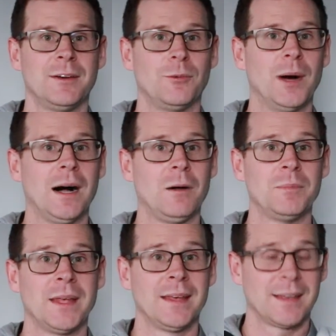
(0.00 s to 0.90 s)
Well,
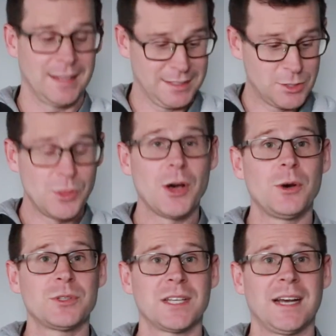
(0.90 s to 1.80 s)
uh, to
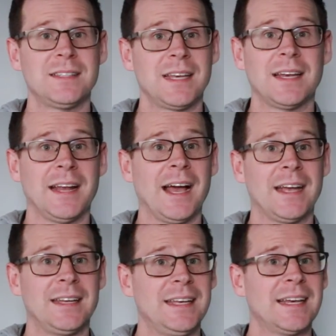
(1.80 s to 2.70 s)
those in Isaiah
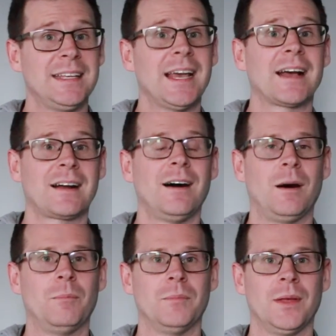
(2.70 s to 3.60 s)
9, he had yet
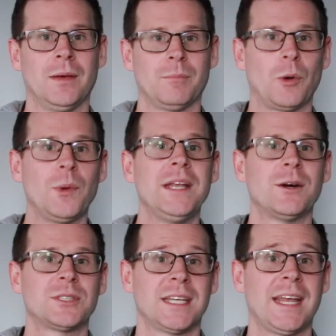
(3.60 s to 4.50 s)
come, but we
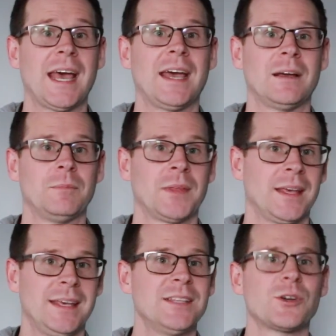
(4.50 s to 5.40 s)
know today
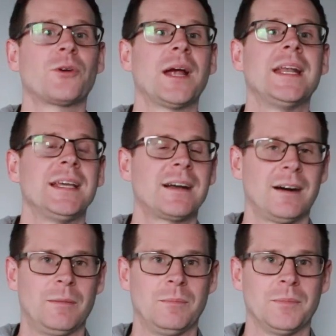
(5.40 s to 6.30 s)
he's already
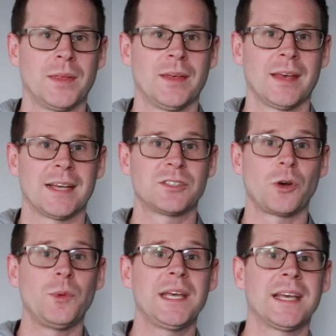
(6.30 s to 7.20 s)
come. And
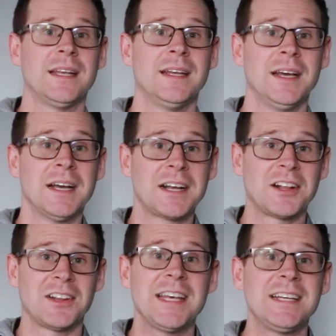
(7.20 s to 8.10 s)
so we can
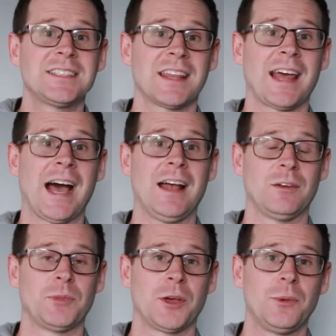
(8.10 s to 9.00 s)
cling to
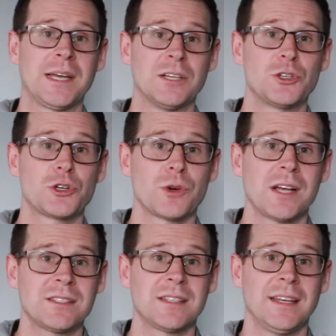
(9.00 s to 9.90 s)
that, we can
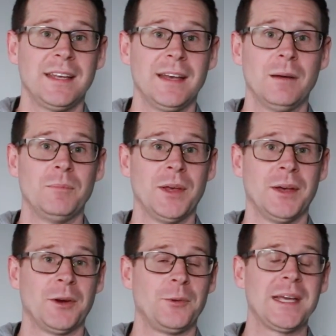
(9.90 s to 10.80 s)
trust in him,
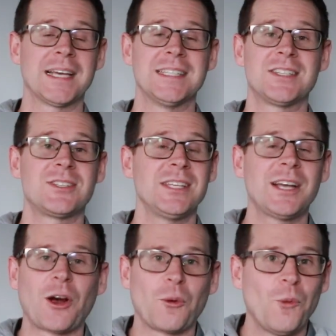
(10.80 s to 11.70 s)
we can
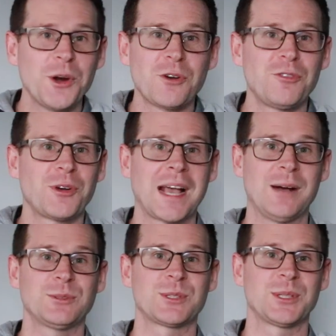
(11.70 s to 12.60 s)
seek our wonderful
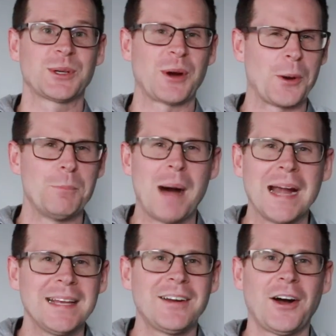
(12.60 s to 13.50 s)
counselor, our
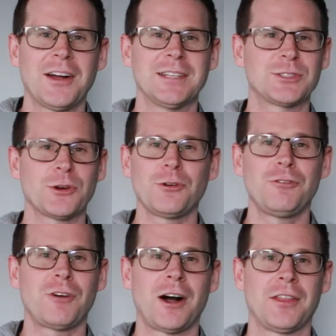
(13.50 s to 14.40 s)
mighty God, eternal
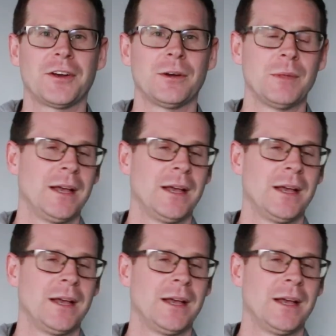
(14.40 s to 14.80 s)
Father,